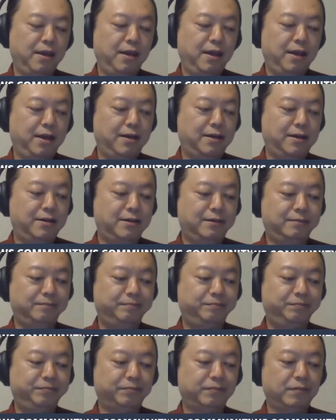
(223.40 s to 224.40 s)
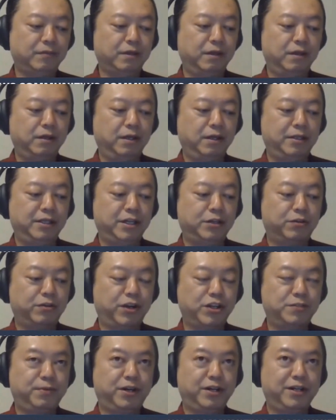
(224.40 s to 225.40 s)
um, the
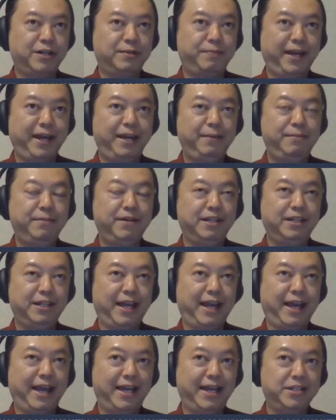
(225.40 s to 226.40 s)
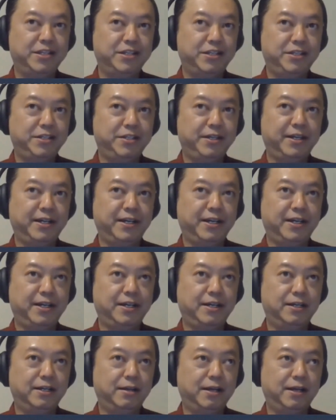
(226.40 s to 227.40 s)
cross-border payment as
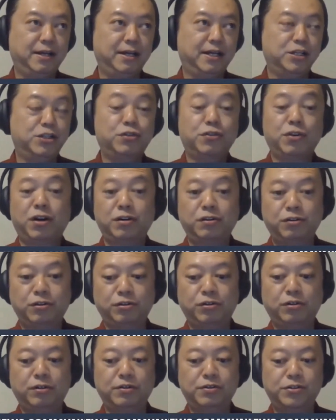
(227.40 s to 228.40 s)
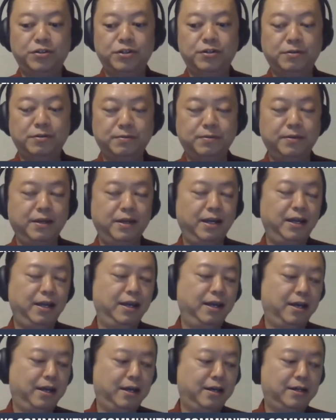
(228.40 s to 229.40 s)
their stronghold. So
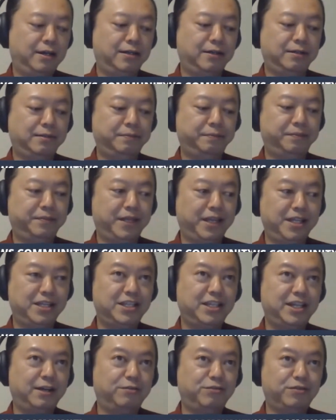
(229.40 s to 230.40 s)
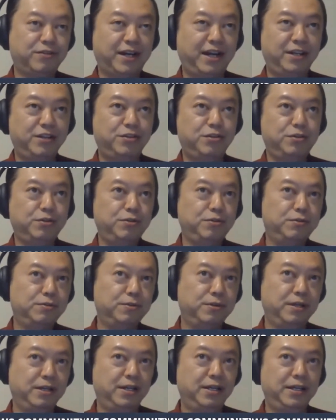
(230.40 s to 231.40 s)
instead of trying to
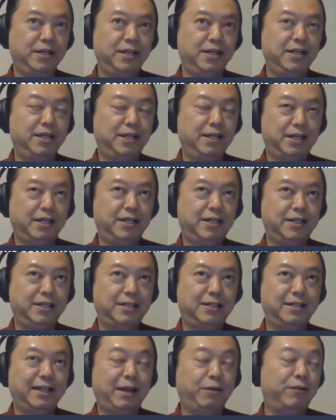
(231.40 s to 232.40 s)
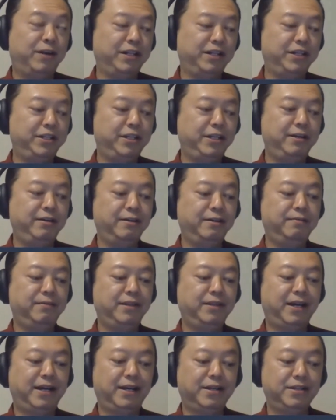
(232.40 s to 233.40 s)
like what Ethereum
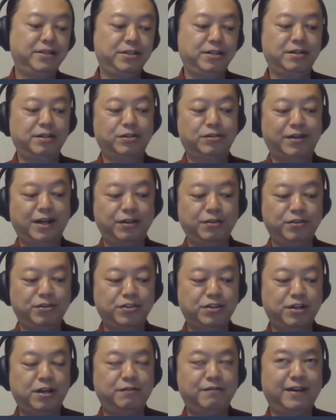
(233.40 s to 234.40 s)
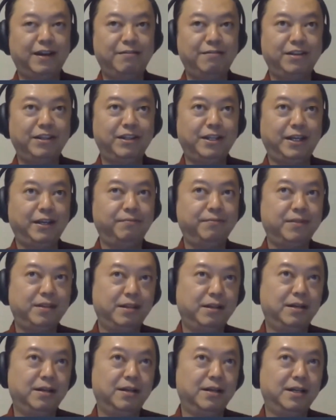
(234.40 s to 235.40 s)
does, trying to solve everything
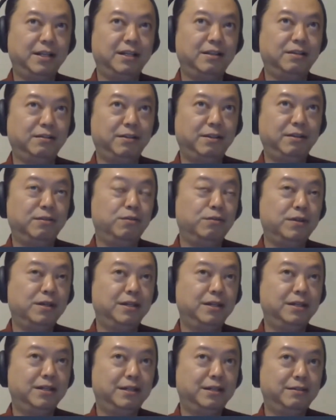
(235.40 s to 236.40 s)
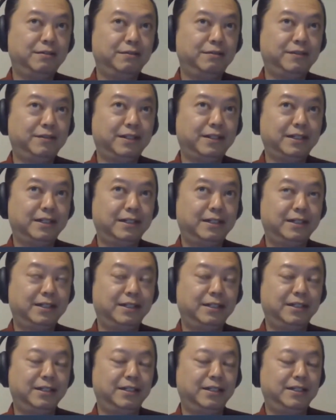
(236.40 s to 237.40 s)
in the world
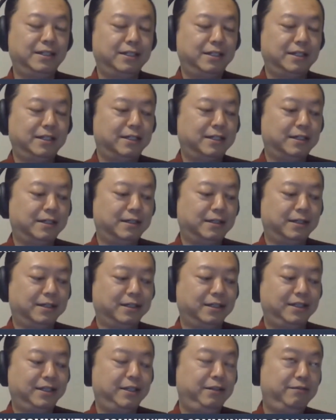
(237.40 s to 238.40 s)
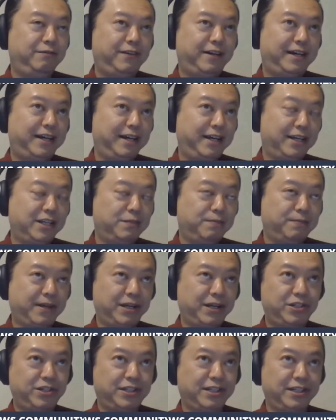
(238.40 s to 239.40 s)
of DeFi,
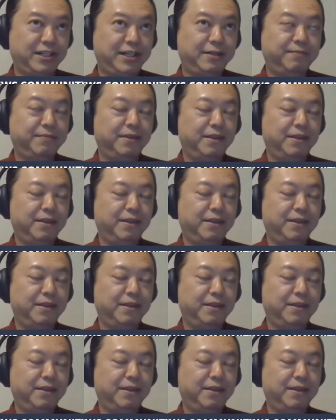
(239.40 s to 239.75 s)
especially.